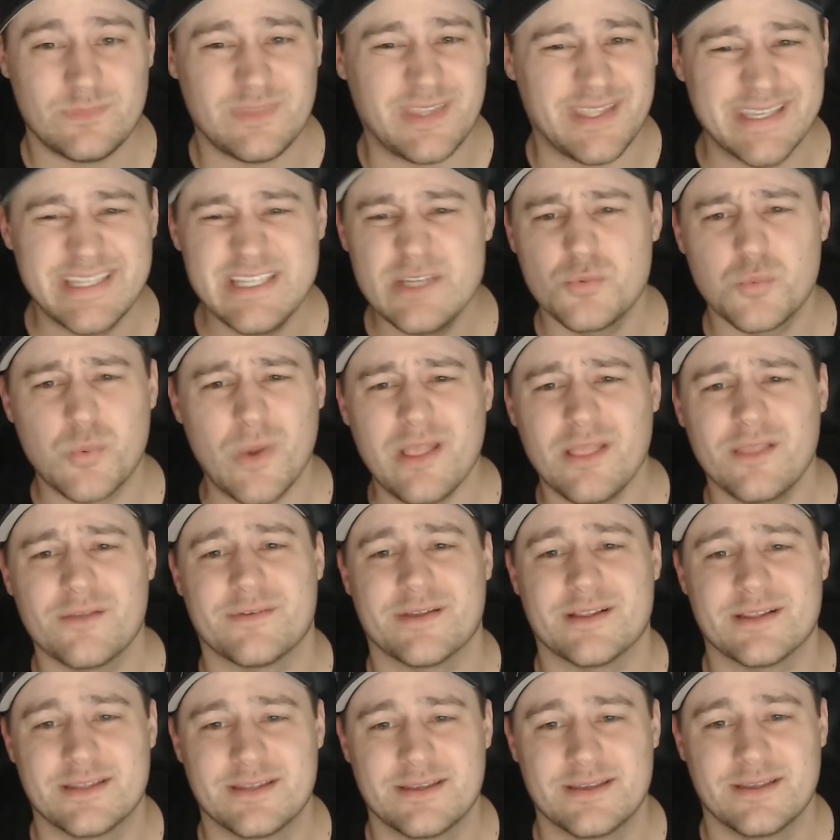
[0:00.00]

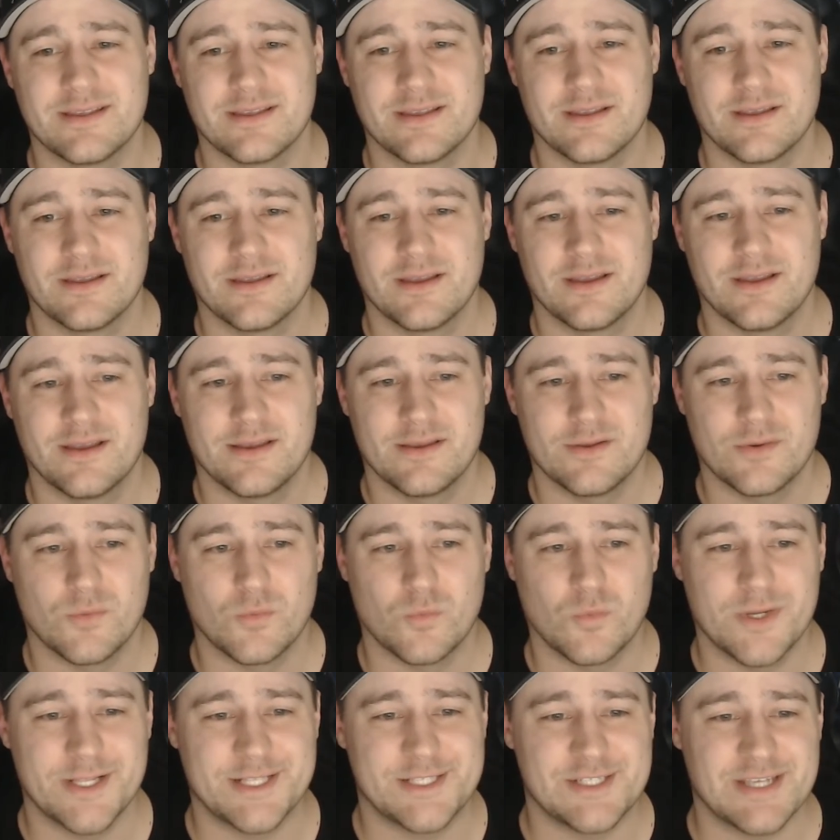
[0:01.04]
irrelevant,
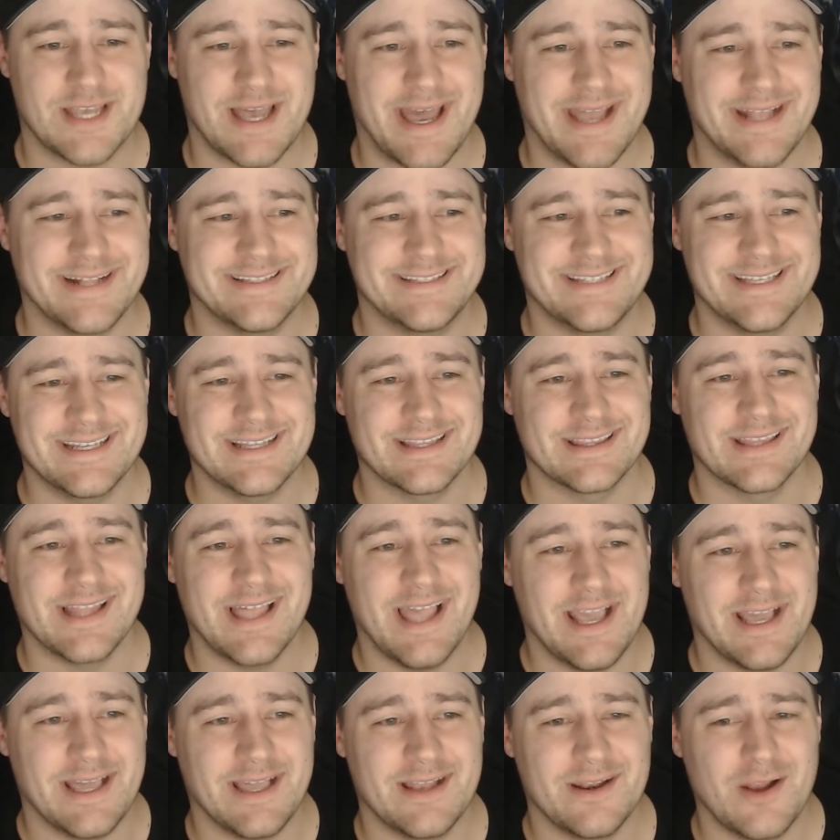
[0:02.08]
which I didn't
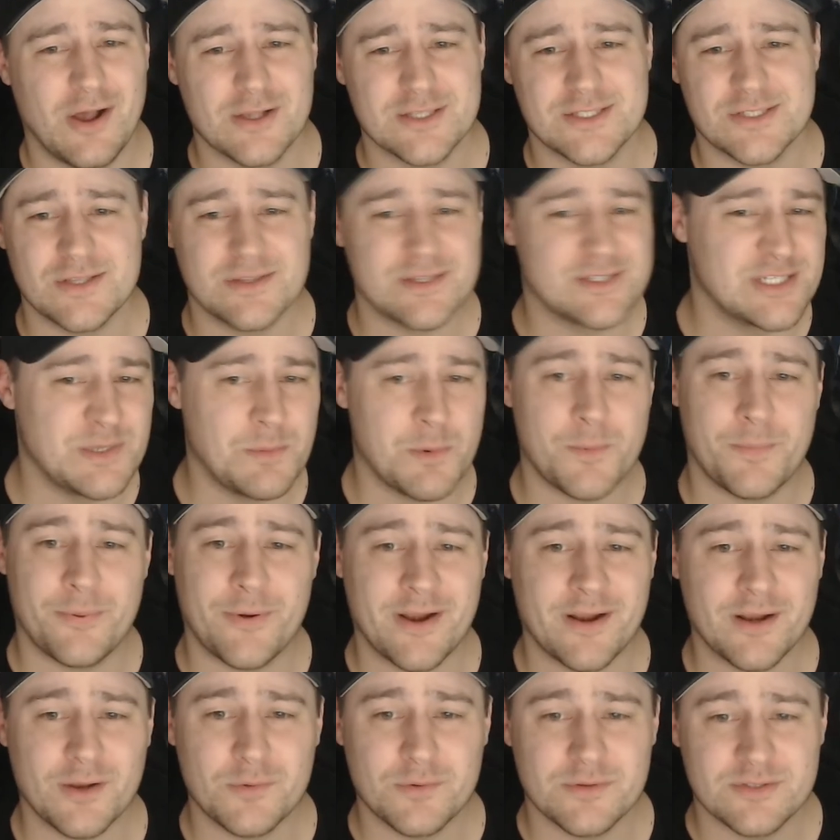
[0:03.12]
like. And also the super
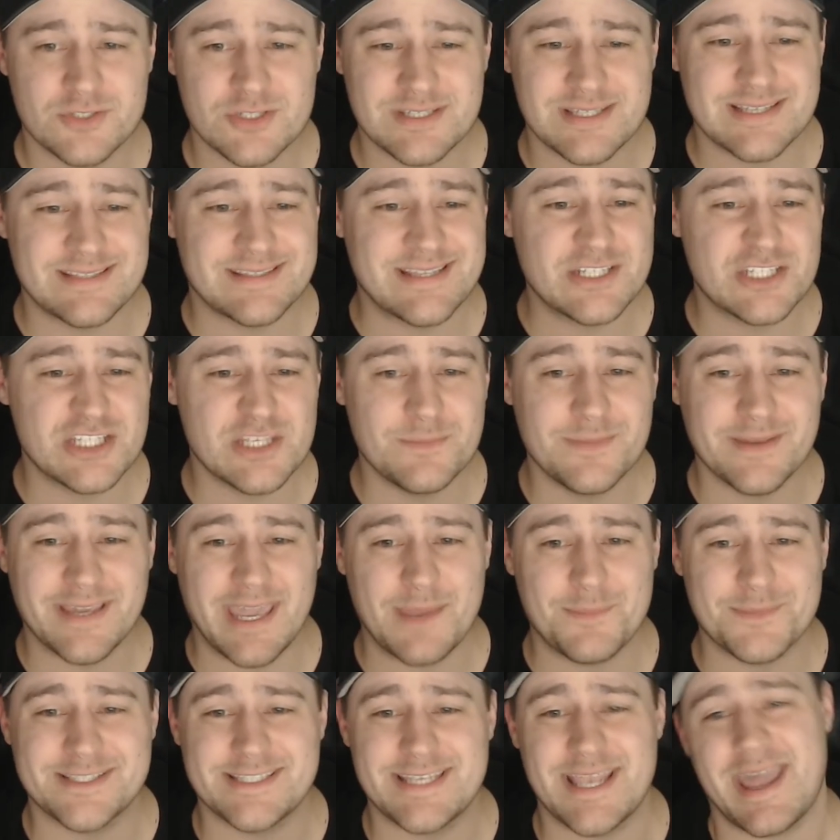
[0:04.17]
predator just essentially
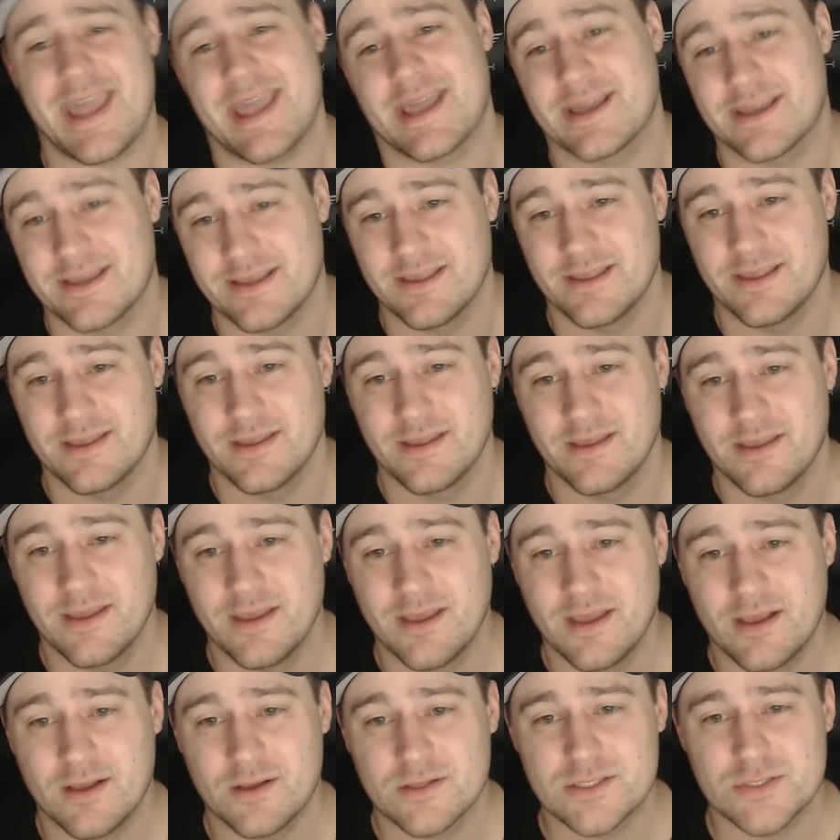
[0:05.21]
became a tank.
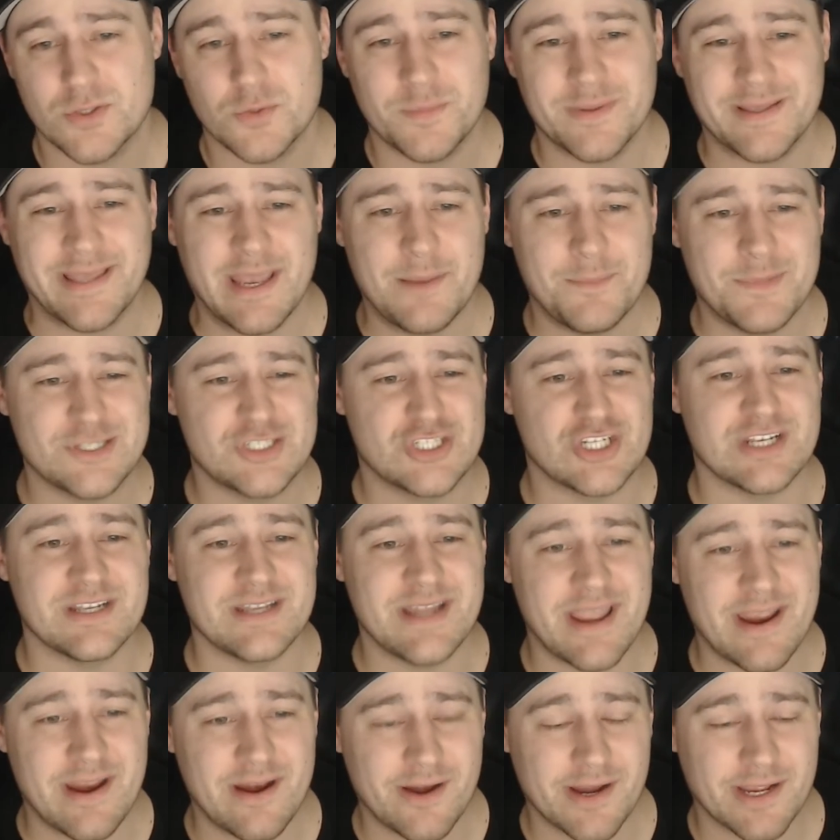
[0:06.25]
So it became a
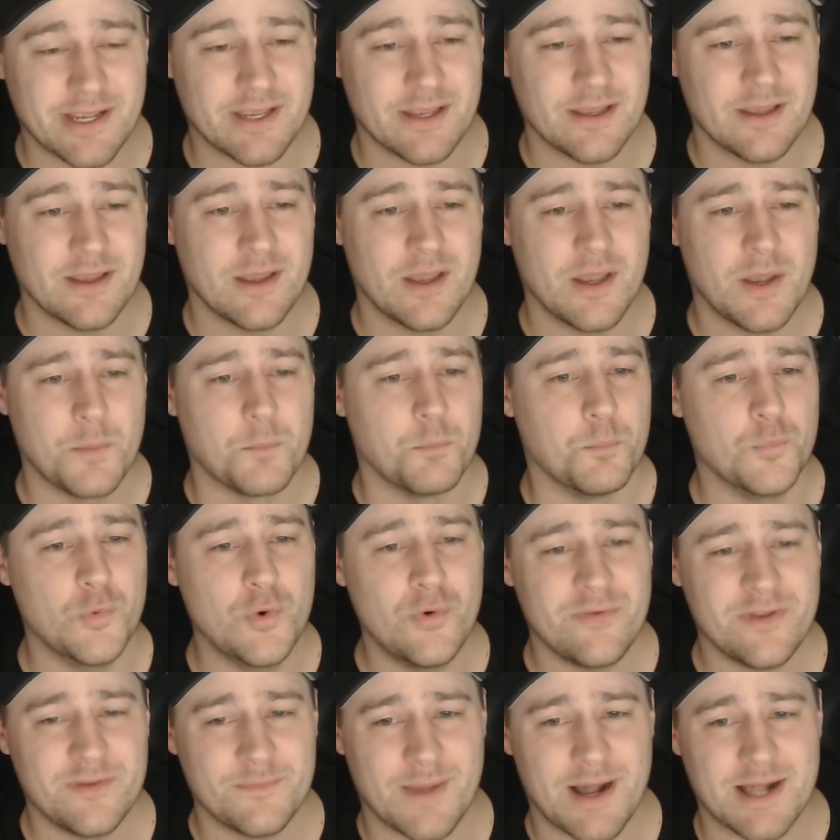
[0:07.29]
generic
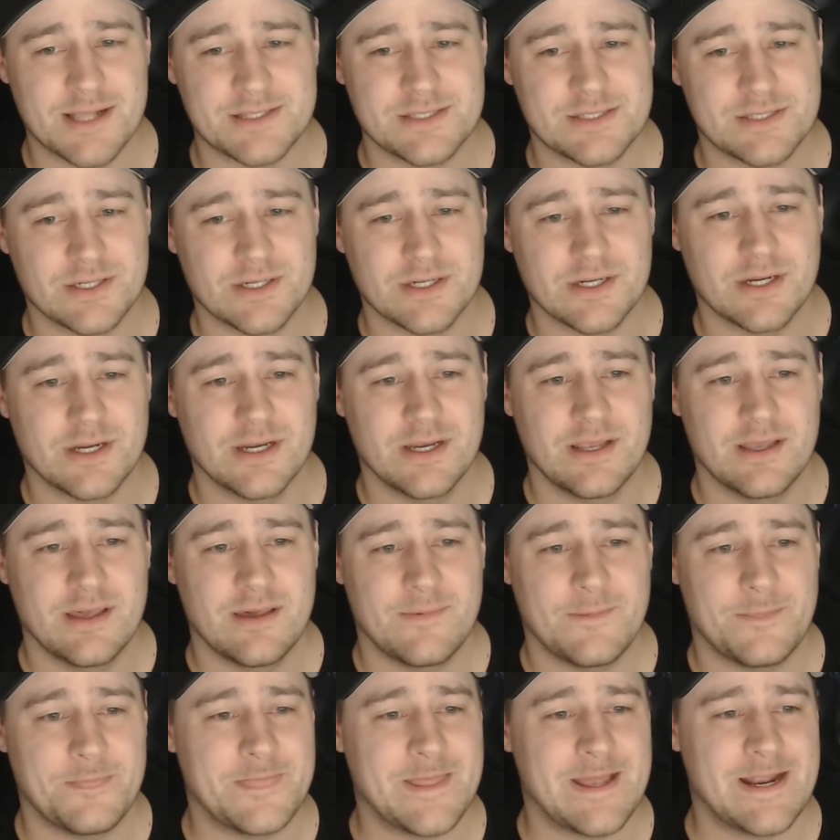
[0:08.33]
movie monster,
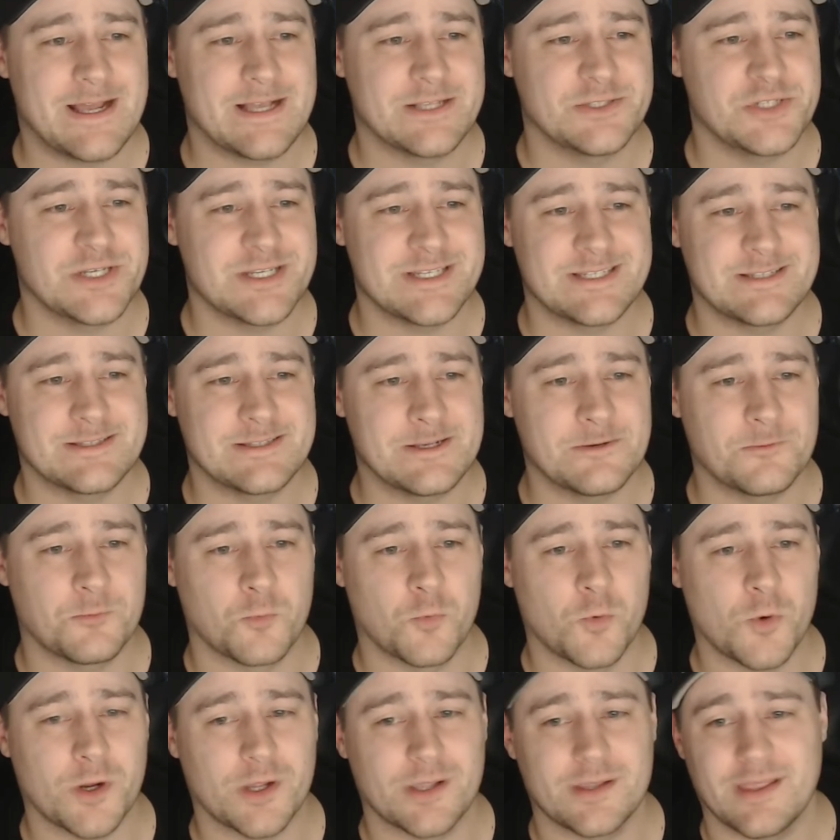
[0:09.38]
and it just didn't
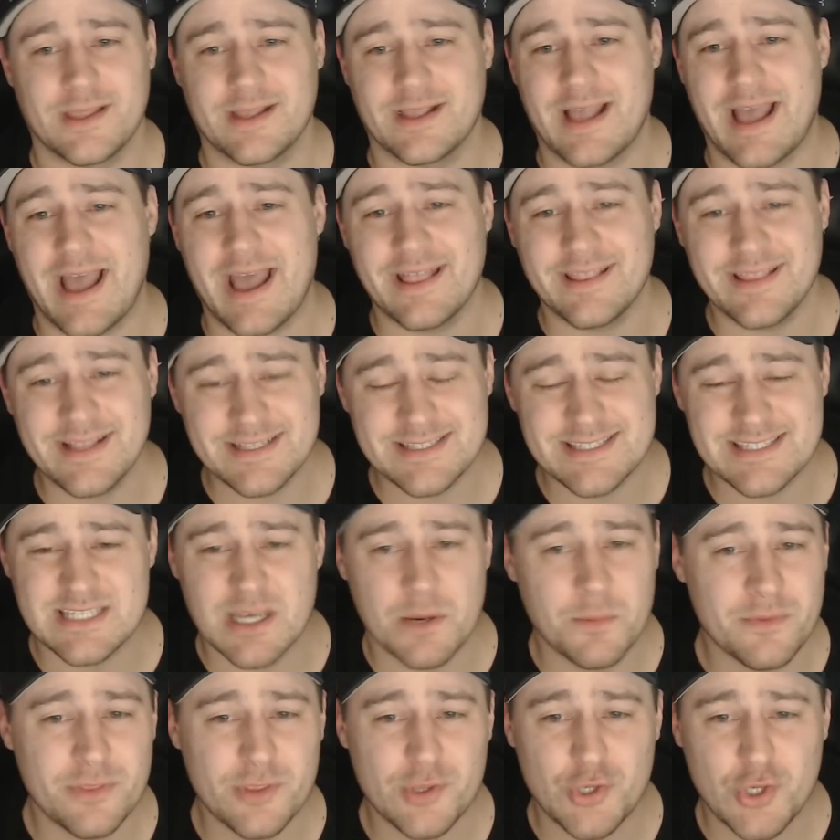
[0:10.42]
work. Like, I liked
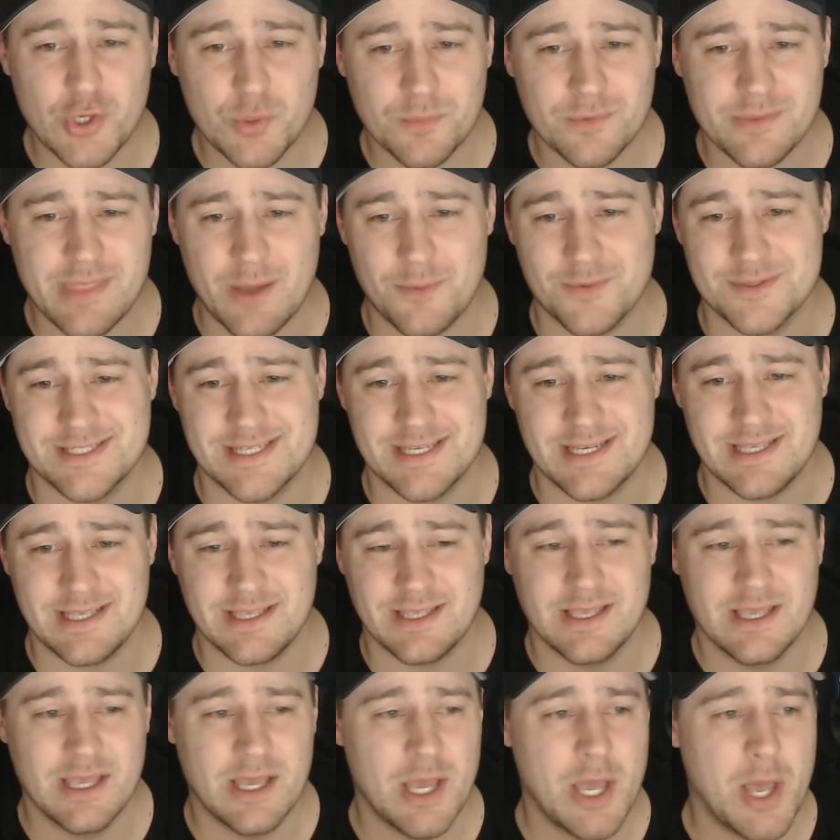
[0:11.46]
some of the humor that was in it,
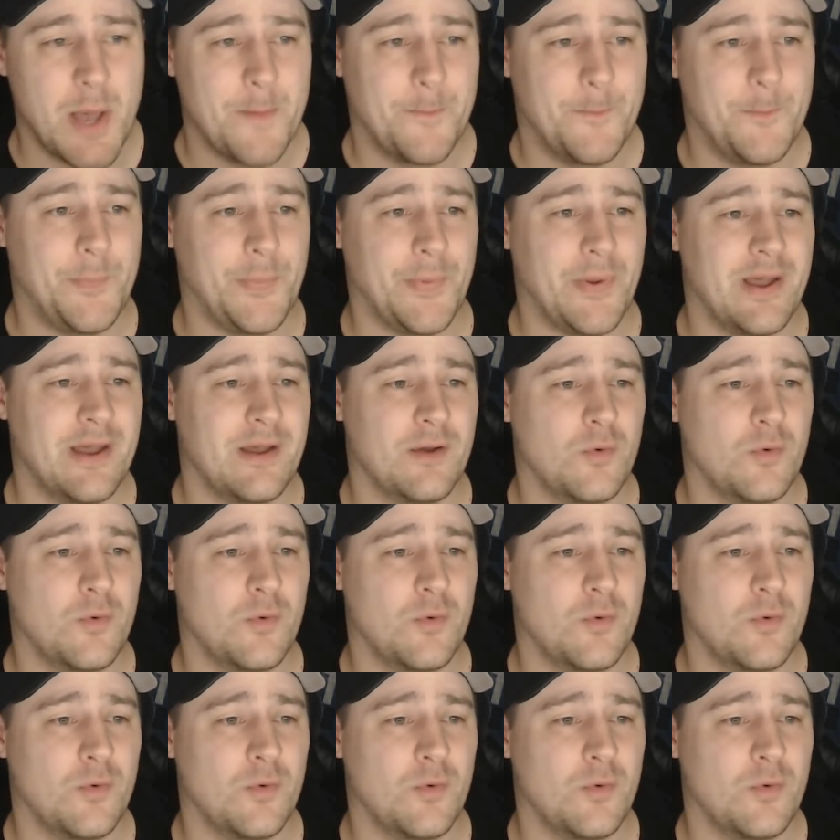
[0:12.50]
but